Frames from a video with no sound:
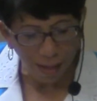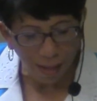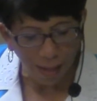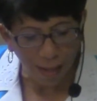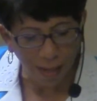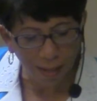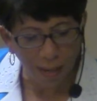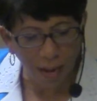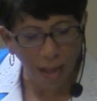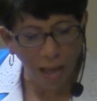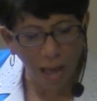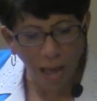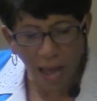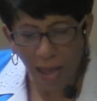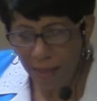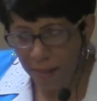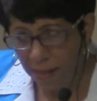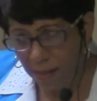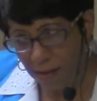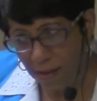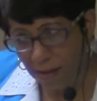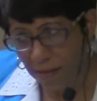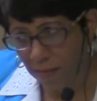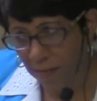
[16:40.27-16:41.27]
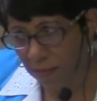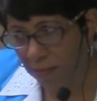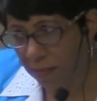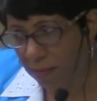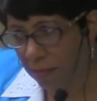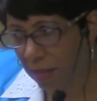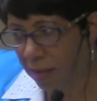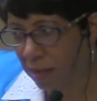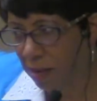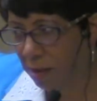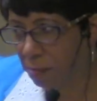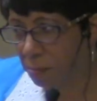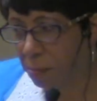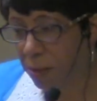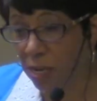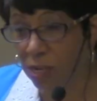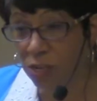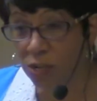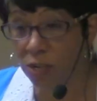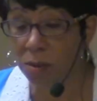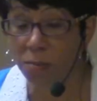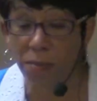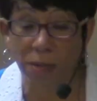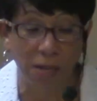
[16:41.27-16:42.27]
And they didn't
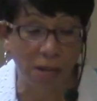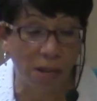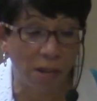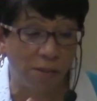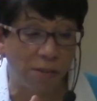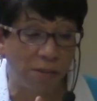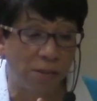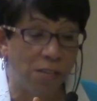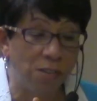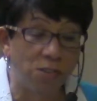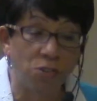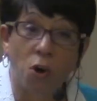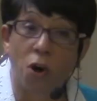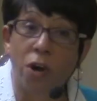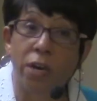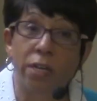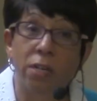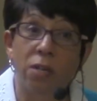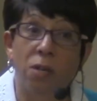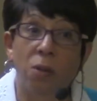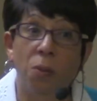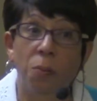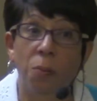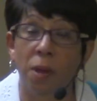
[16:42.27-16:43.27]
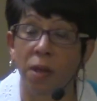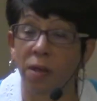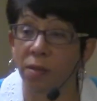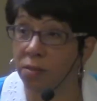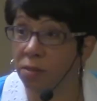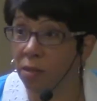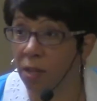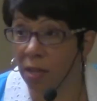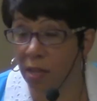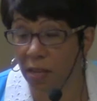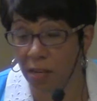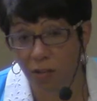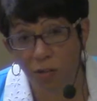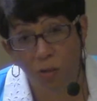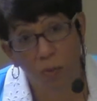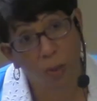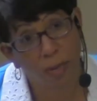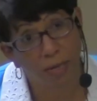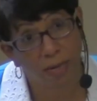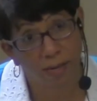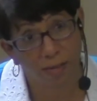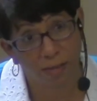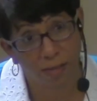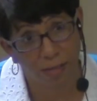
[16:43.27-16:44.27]
mention it because this article was
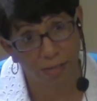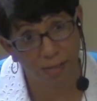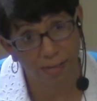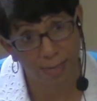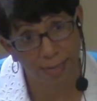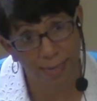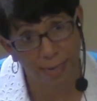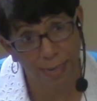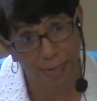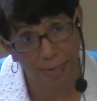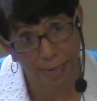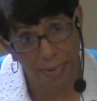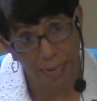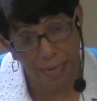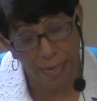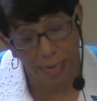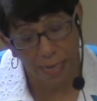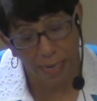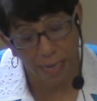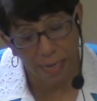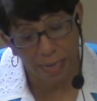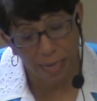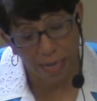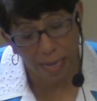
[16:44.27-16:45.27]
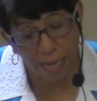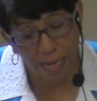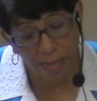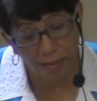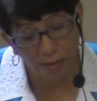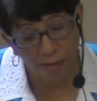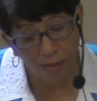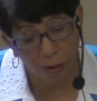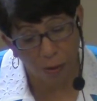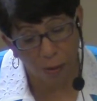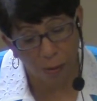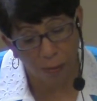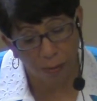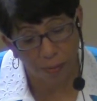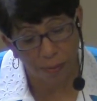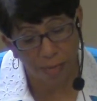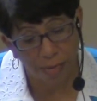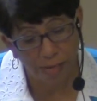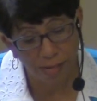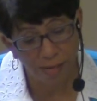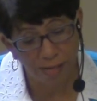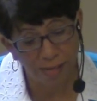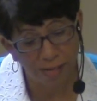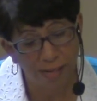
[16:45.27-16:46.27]
2016, so
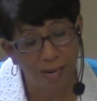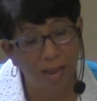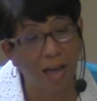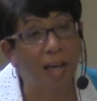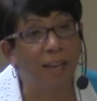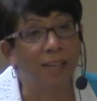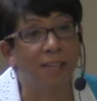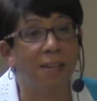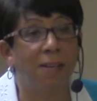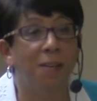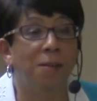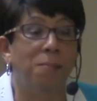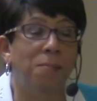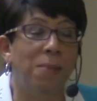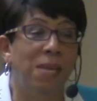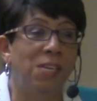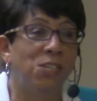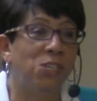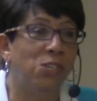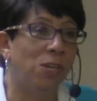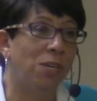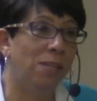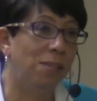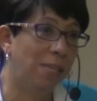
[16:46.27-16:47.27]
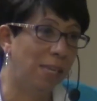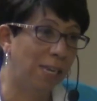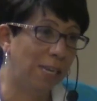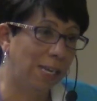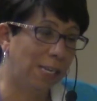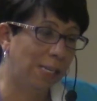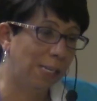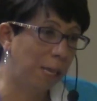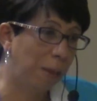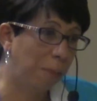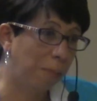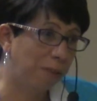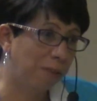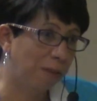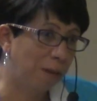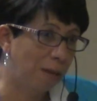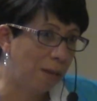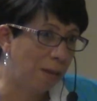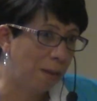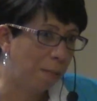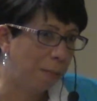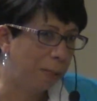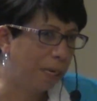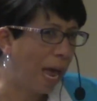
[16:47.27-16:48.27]
they did not mention the eclipse.
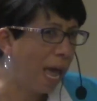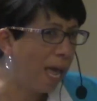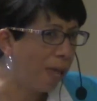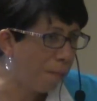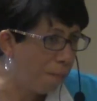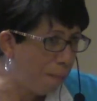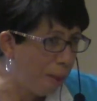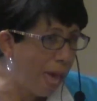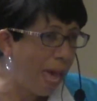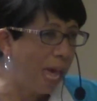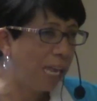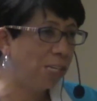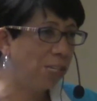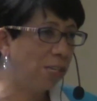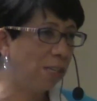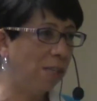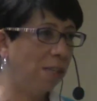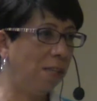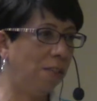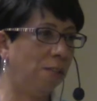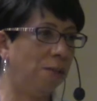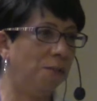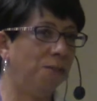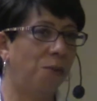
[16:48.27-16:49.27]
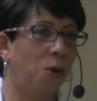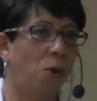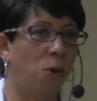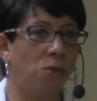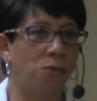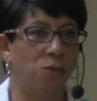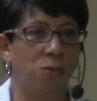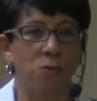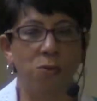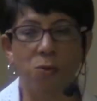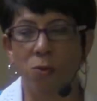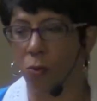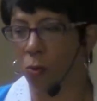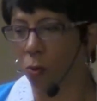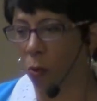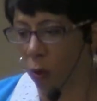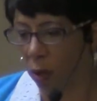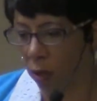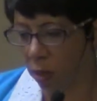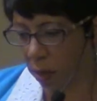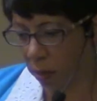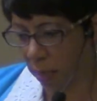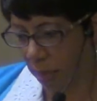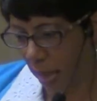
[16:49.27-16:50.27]
But I imagine that the folks who
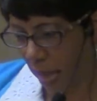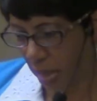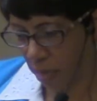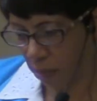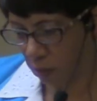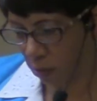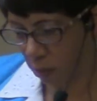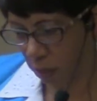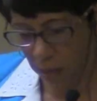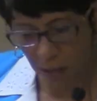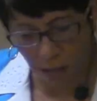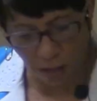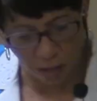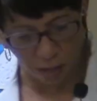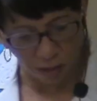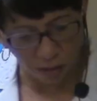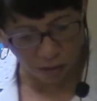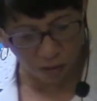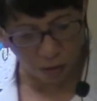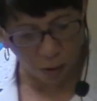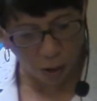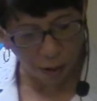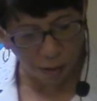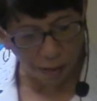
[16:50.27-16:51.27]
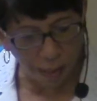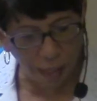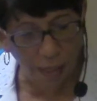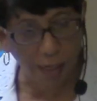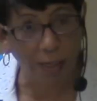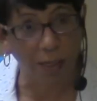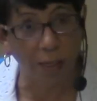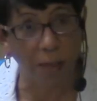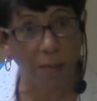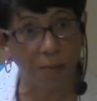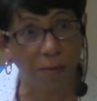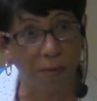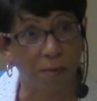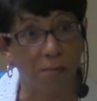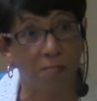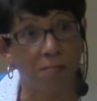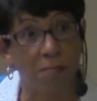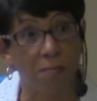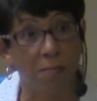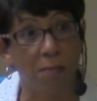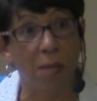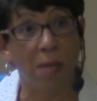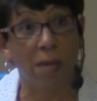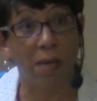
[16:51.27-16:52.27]
actually saw the eclipse,
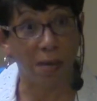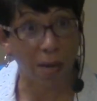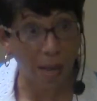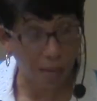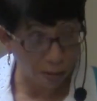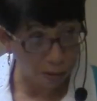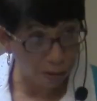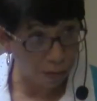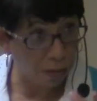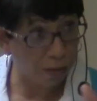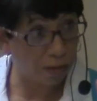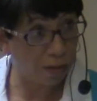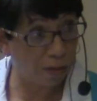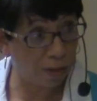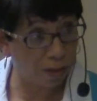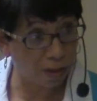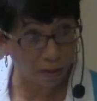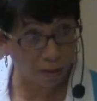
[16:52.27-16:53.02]
and I know that